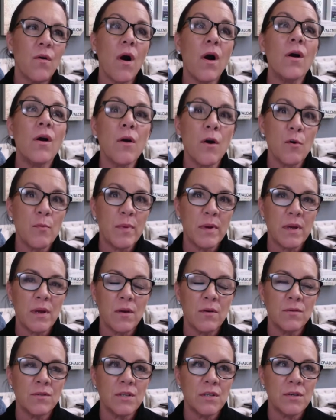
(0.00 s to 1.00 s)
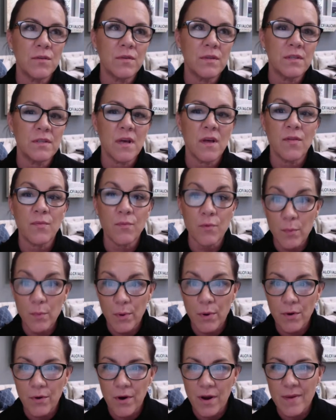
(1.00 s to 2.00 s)
our hope at GoTo is that through
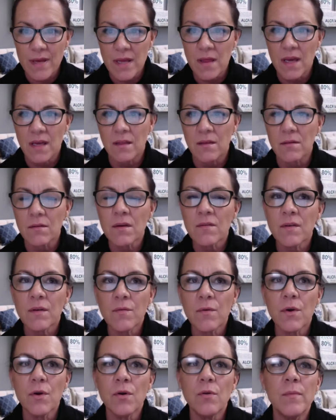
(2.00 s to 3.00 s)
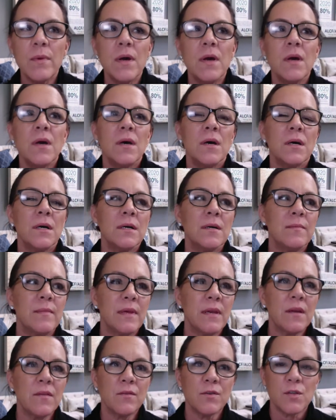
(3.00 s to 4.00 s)
programming like the living room
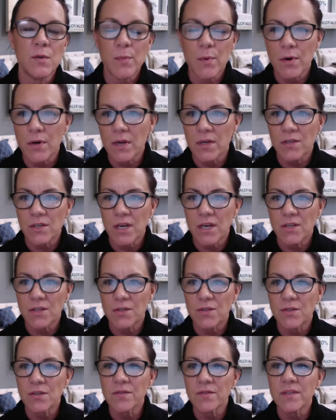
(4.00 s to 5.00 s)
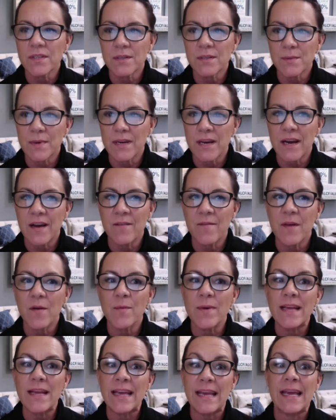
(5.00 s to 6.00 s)
and other support and education services we have,
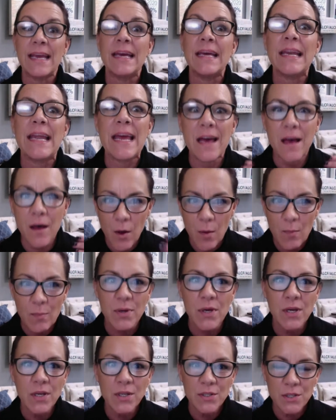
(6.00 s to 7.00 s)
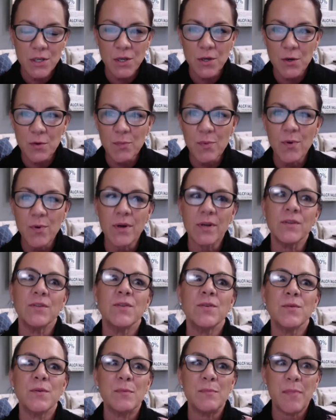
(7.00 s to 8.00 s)
that we can help, to your point,
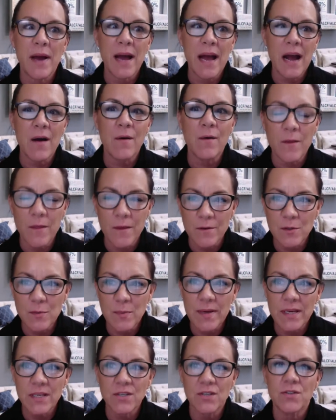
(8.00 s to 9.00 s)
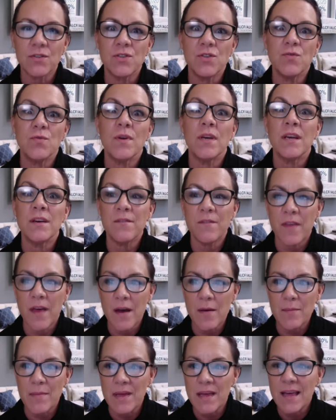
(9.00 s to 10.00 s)
to empower those patients, to give
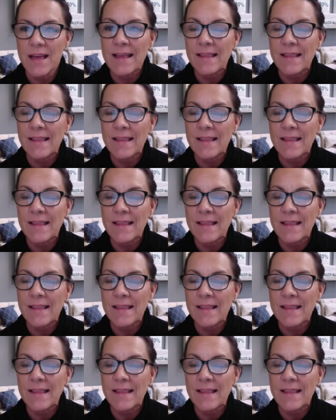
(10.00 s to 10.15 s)
them